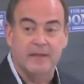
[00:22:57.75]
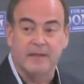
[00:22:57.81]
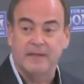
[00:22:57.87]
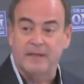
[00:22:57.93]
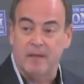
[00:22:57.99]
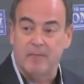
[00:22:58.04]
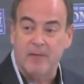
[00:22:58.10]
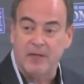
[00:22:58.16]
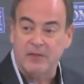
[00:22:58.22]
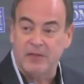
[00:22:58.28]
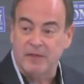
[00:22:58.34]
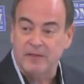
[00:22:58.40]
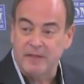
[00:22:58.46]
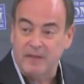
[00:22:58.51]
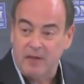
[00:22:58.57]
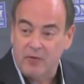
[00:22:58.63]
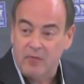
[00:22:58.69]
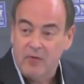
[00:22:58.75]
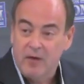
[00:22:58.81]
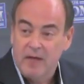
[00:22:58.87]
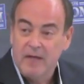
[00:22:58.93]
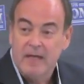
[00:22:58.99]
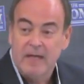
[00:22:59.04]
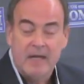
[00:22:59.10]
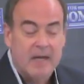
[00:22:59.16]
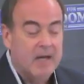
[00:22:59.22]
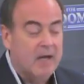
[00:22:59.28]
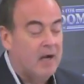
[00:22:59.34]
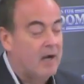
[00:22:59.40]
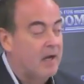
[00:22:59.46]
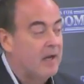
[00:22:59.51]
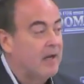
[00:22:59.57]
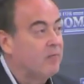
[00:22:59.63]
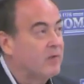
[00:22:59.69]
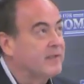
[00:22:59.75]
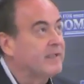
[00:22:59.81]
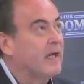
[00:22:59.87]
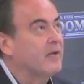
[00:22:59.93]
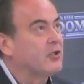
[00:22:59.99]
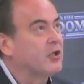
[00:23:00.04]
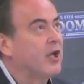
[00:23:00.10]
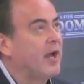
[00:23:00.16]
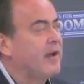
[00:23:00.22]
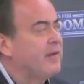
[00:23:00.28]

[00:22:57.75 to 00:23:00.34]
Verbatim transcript: And as I mentioned to you, it was actually,